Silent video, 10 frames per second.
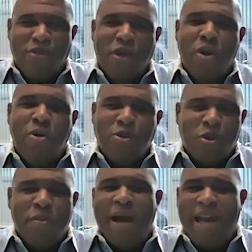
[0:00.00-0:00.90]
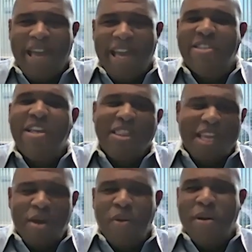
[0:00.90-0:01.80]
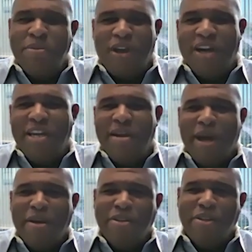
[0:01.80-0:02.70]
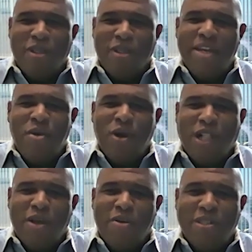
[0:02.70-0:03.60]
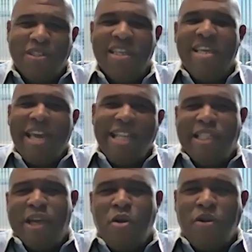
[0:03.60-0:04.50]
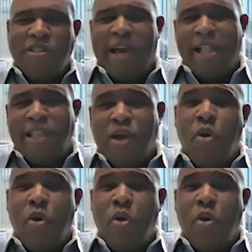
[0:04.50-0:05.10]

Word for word: For those who are my age, they know what I'm talking about. So when that door closes, it's the cone of silence.